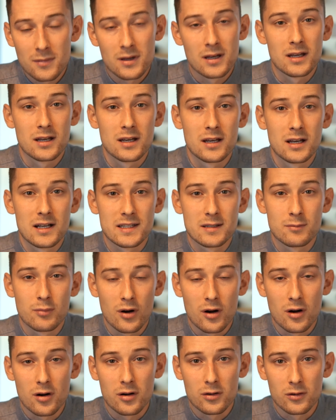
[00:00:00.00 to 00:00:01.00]
as a
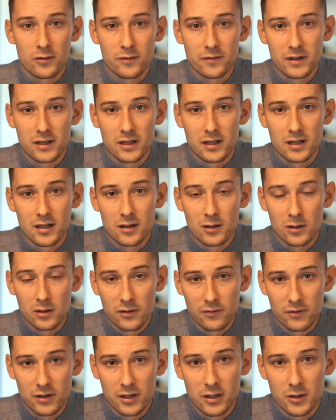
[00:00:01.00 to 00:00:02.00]
part of the
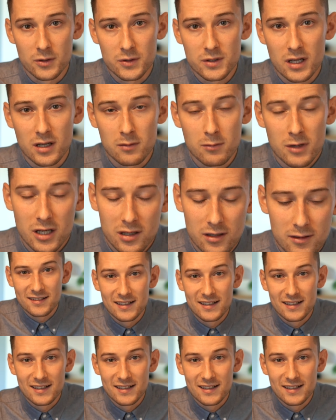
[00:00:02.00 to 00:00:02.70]
videos I make.